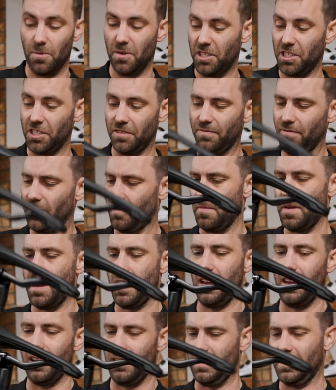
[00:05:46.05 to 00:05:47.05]
which for
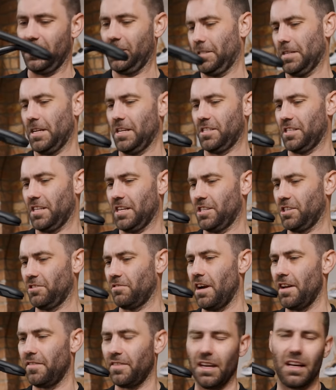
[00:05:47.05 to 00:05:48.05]
me is, is, is, a
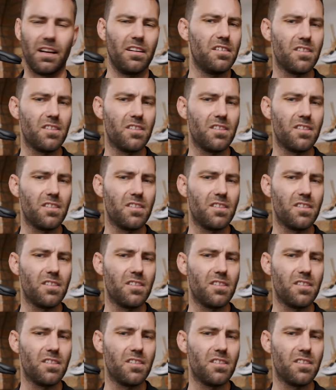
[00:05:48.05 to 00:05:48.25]
great thing.